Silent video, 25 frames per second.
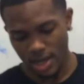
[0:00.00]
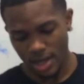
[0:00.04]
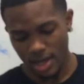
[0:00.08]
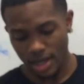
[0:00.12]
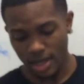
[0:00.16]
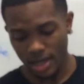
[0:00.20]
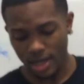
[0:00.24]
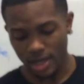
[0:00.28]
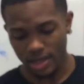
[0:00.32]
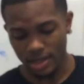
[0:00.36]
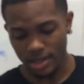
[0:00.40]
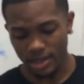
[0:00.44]

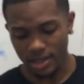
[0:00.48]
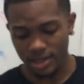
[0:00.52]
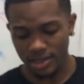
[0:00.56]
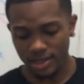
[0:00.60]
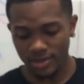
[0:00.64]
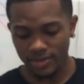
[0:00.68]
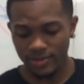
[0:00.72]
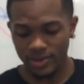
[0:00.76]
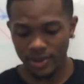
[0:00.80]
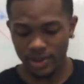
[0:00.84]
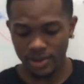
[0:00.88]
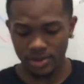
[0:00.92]
and
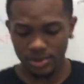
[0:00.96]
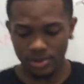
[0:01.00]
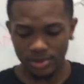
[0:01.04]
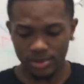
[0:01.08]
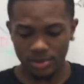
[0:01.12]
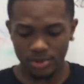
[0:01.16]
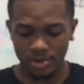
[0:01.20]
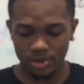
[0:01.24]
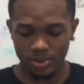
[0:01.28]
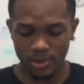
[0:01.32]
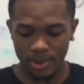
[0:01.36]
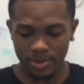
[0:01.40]

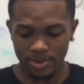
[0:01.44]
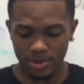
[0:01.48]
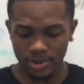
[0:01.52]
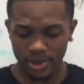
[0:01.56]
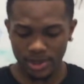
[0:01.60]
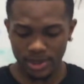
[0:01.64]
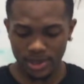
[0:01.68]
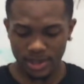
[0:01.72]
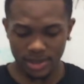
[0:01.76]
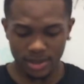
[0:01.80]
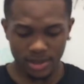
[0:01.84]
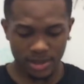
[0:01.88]
individuals
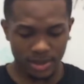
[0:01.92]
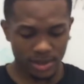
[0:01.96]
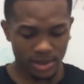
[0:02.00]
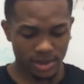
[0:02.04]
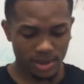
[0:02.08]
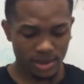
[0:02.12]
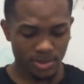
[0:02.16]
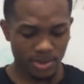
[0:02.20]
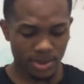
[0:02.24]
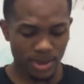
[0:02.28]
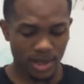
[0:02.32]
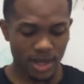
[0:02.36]
represent the
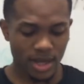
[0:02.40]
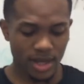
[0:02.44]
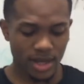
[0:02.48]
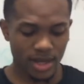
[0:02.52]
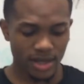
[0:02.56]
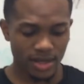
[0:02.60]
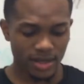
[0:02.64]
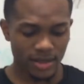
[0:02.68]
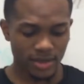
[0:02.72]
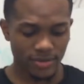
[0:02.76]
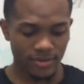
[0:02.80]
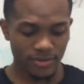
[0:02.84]

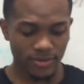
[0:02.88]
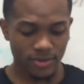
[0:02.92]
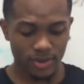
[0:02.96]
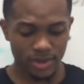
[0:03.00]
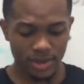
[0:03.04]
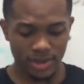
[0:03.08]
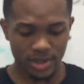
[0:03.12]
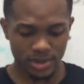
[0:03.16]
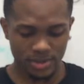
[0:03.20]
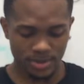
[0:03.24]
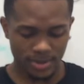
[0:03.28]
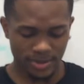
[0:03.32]
supply
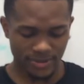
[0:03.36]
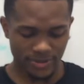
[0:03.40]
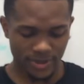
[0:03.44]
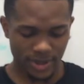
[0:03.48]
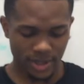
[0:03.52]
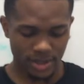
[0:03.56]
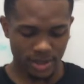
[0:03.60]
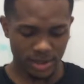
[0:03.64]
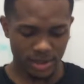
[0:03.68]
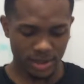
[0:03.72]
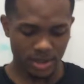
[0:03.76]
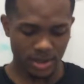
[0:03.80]
for this
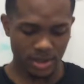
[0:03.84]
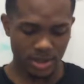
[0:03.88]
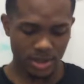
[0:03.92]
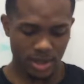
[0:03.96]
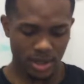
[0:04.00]
profession.